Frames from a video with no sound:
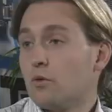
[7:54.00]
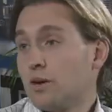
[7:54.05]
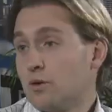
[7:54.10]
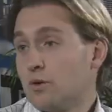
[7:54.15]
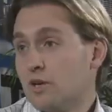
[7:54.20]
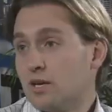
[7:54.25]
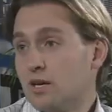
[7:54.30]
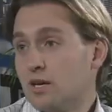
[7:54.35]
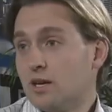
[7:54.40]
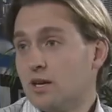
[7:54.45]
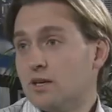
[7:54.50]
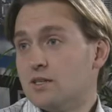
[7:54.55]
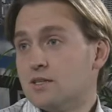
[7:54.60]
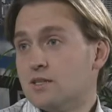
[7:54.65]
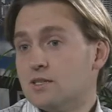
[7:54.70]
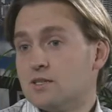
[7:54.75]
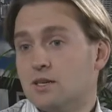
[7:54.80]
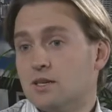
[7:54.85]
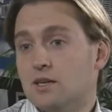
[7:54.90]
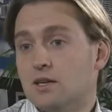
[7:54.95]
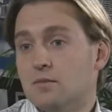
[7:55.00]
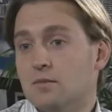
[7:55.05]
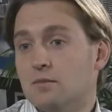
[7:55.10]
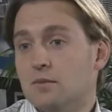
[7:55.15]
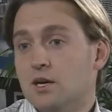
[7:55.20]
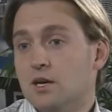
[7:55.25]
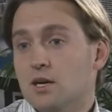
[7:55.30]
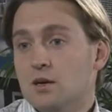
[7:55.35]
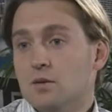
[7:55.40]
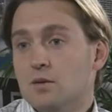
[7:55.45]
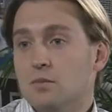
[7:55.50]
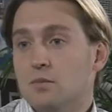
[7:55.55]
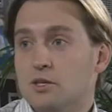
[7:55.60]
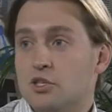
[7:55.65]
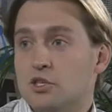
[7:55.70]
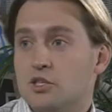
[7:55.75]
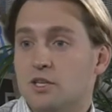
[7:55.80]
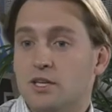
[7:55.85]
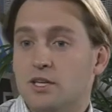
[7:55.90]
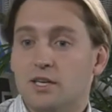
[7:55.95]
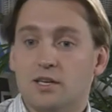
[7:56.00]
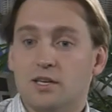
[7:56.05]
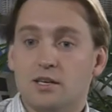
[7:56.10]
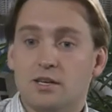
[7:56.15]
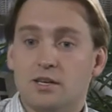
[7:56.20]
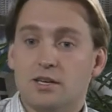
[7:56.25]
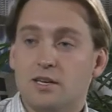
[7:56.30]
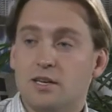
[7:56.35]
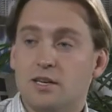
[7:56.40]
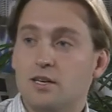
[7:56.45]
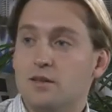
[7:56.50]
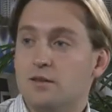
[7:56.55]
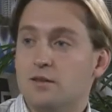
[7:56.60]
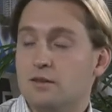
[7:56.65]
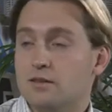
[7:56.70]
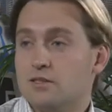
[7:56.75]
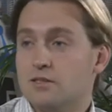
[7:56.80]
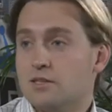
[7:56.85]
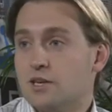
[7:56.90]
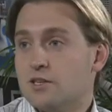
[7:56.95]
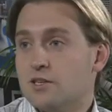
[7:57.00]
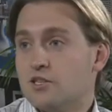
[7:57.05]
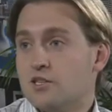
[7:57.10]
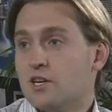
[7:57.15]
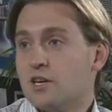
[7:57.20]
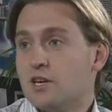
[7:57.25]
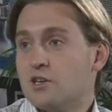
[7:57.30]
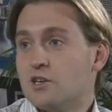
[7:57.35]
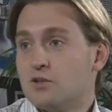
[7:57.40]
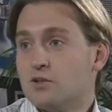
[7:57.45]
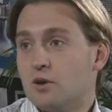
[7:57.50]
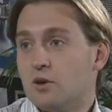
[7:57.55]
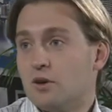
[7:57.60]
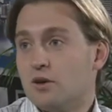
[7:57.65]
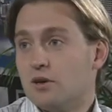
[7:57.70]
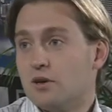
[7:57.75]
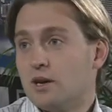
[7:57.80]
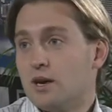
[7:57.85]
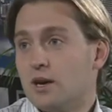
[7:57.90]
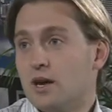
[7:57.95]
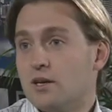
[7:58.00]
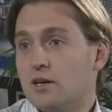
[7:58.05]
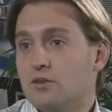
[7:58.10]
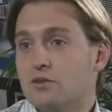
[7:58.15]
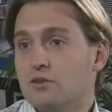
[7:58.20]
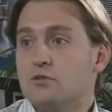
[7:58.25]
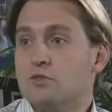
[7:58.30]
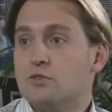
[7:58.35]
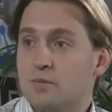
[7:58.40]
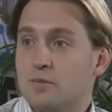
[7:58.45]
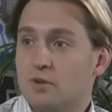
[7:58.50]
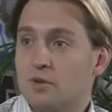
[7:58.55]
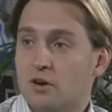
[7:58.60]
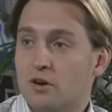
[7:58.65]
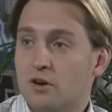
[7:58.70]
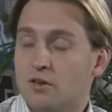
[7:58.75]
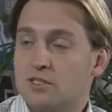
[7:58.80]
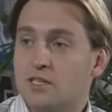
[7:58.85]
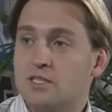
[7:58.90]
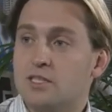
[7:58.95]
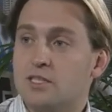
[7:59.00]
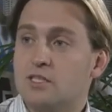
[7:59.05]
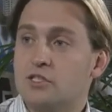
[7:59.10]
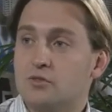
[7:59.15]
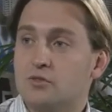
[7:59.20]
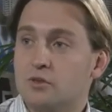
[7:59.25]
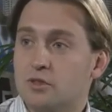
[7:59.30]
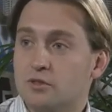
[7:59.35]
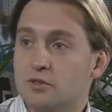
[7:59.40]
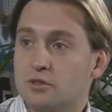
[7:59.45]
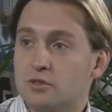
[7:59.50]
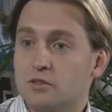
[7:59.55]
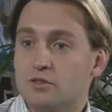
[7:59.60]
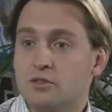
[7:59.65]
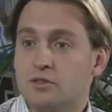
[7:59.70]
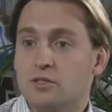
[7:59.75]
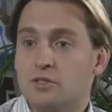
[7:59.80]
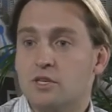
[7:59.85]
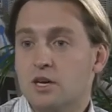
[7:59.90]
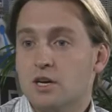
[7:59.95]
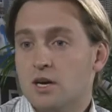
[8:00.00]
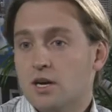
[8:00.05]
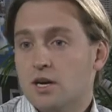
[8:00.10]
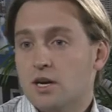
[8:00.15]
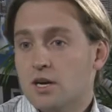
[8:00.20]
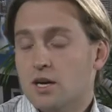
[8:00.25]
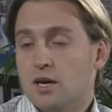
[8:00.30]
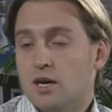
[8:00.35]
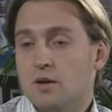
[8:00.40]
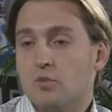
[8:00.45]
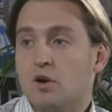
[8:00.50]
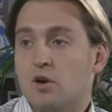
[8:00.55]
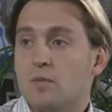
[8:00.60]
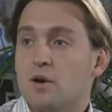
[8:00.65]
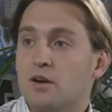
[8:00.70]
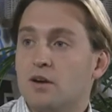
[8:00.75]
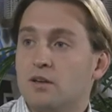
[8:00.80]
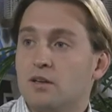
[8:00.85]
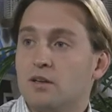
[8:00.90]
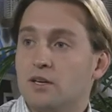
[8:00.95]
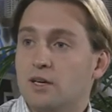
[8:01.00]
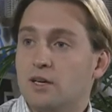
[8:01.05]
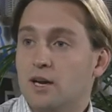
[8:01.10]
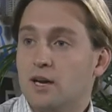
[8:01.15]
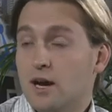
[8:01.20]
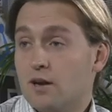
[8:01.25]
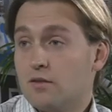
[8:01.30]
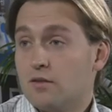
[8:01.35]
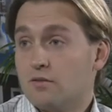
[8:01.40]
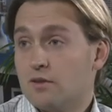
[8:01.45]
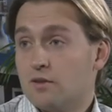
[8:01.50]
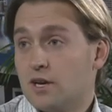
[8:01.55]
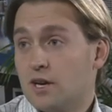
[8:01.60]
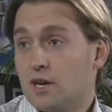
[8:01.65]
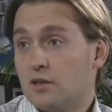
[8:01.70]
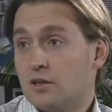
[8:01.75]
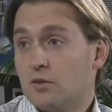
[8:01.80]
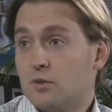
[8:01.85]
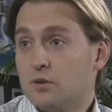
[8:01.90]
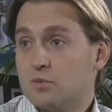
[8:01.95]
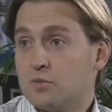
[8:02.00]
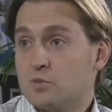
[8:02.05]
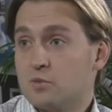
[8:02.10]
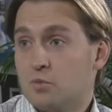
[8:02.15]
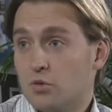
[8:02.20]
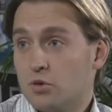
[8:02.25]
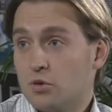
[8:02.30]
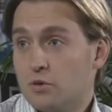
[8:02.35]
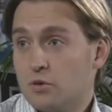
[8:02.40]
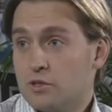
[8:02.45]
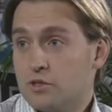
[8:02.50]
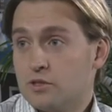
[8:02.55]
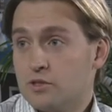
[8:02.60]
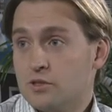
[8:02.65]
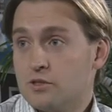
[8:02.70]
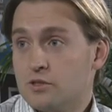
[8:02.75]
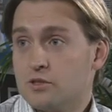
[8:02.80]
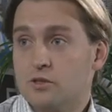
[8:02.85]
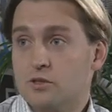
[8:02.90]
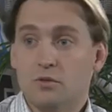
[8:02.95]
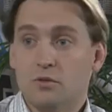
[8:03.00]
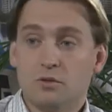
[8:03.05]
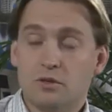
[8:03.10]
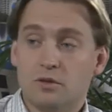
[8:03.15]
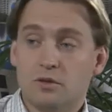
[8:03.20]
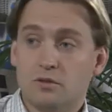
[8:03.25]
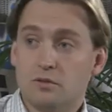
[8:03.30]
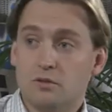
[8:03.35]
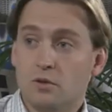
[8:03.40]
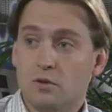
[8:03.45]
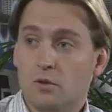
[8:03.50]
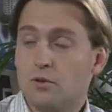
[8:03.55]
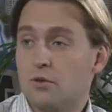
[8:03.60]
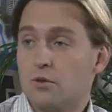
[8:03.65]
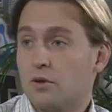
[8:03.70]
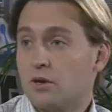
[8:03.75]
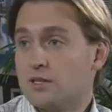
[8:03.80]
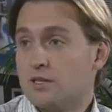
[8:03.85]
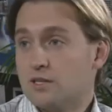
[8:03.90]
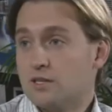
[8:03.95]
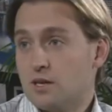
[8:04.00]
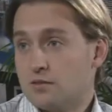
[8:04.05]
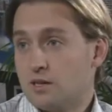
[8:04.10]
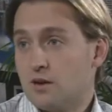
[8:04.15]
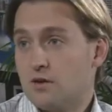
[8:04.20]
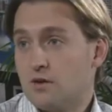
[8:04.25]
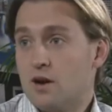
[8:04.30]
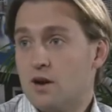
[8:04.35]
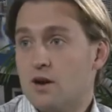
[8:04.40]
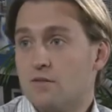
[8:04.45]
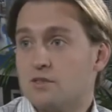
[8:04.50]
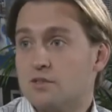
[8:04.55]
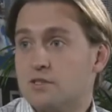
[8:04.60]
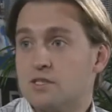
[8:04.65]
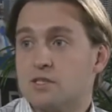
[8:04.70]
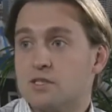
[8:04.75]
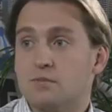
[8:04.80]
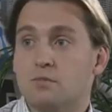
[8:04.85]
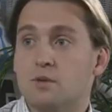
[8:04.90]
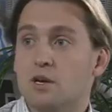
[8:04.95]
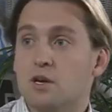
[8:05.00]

begun is um, much like uh, Keith is the education part, and I do seminars. I teach realtors uh, primarily out of the Keller Williams brokerages, so mm -hmm. their North York and downtown offices. I'm,